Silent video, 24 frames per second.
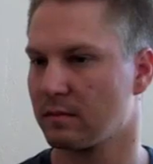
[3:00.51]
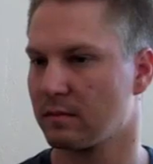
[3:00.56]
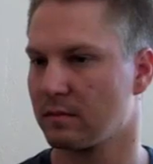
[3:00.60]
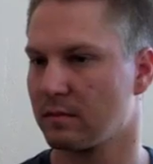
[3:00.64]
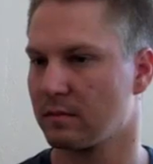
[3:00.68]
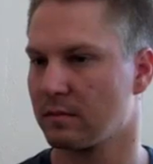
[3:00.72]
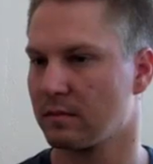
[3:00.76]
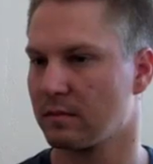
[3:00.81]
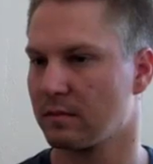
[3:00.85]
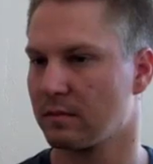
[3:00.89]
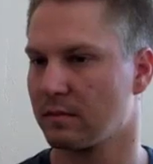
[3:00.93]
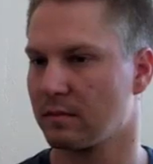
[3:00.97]

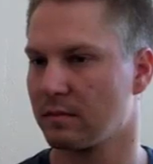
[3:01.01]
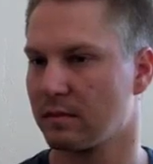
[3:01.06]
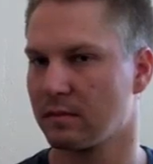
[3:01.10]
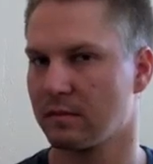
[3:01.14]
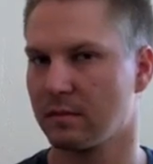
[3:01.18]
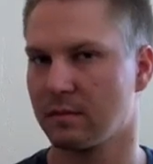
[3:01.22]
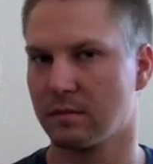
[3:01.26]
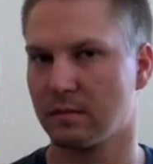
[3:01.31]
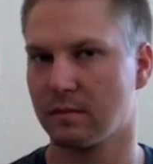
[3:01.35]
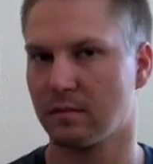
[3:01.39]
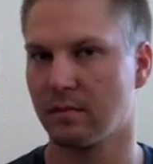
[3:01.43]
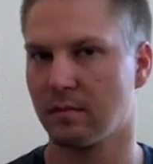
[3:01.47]

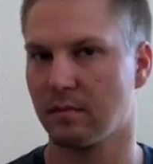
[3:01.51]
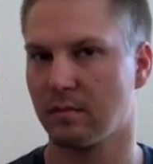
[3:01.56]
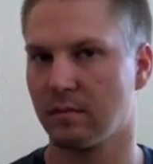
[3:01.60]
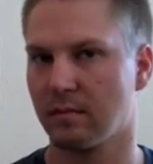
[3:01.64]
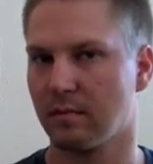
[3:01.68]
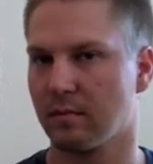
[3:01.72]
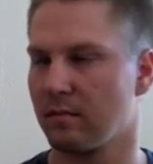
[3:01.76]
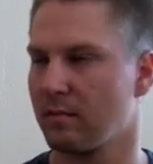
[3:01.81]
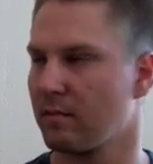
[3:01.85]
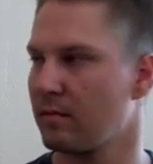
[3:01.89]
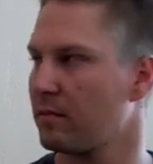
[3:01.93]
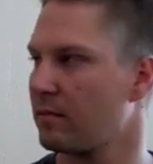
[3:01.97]

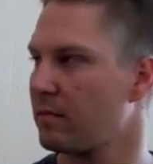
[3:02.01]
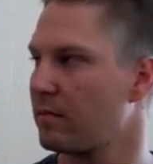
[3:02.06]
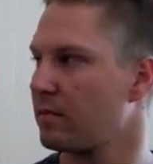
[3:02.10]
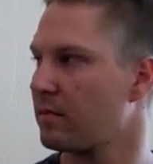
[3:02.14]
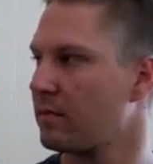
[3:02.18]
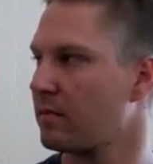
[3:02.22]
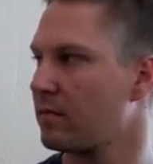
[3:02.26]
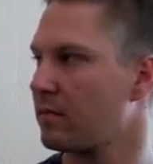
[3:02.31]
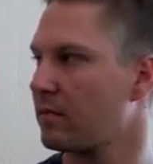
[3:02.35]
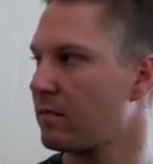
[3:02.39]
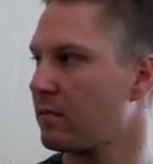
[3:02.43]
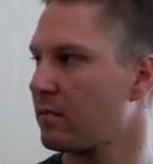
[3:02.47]

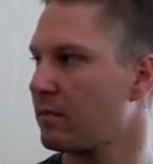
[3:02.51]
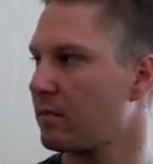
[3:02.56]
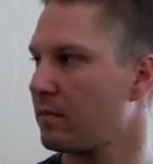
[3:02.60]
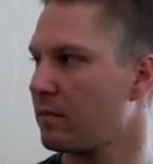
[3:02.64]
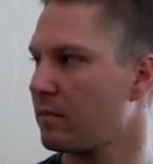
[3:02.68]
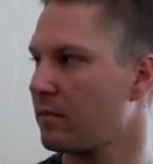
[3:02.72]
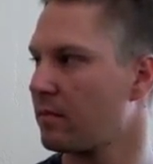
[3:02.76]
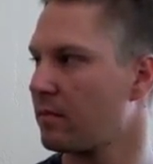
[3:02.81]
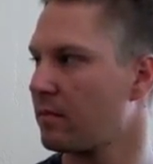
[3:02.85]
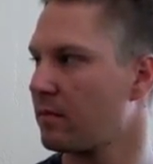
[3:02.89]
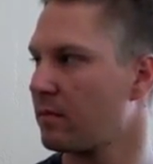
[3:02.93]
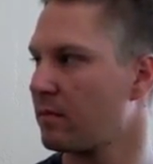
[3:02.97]

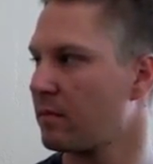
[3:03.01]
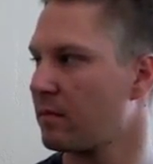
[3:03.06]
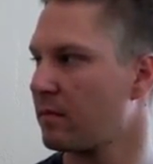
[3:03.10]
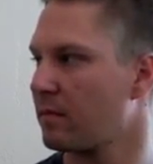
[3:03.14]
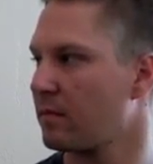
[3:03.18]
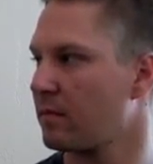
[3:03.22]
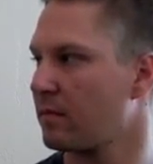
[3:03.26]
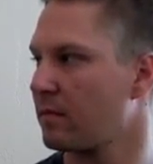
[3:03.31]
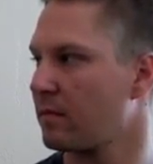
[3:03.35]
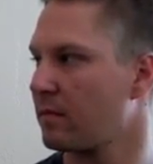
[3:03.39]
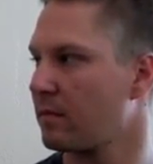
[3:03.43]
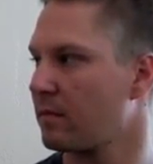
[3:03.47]

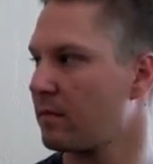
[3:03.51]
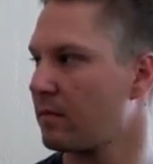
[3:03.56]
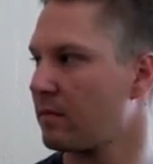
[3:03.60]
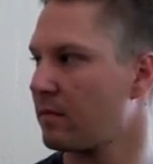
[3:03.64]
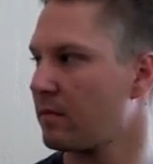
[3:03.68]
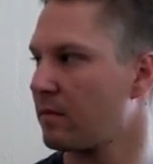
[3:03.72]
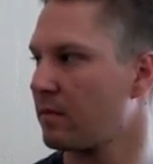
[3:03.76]
[no speech]